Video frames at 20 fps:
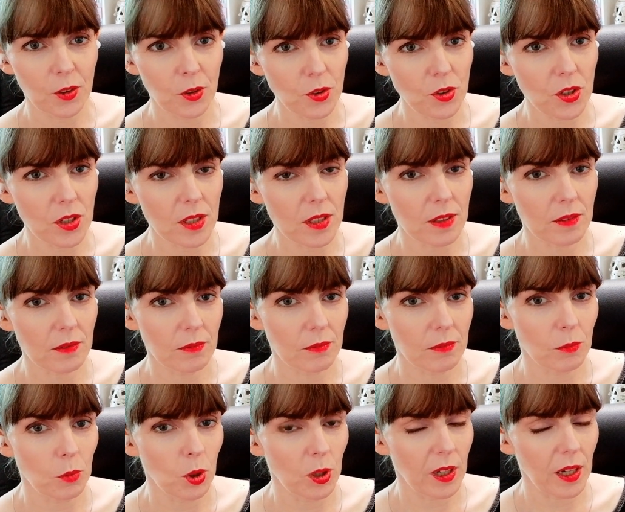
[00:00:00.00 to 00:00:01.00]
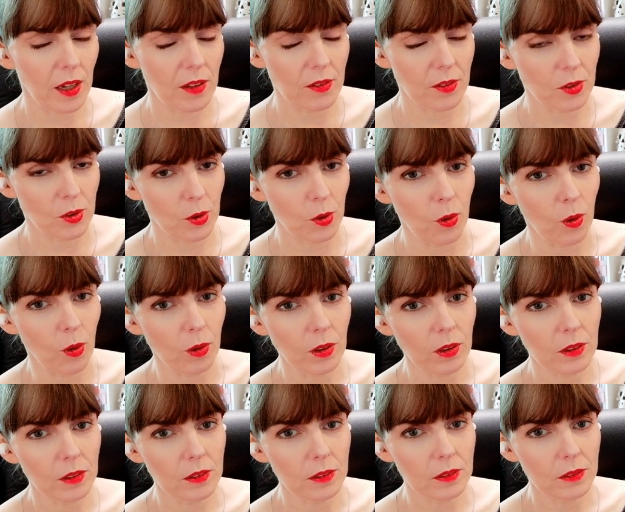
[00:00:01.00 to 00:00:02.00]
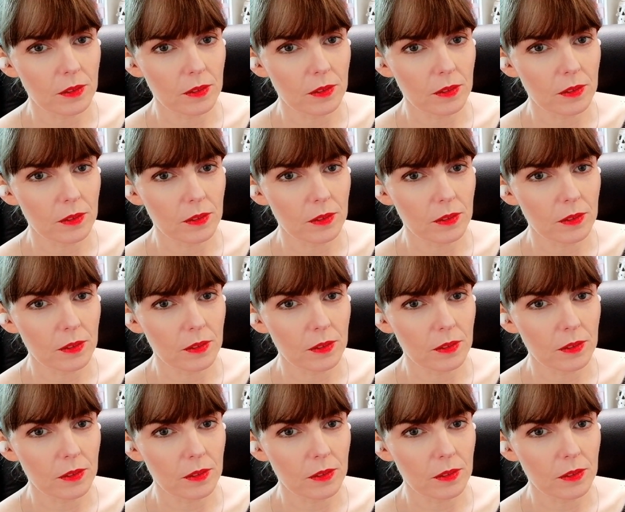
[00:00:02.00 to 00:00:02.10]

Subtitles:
He could just walk out the door.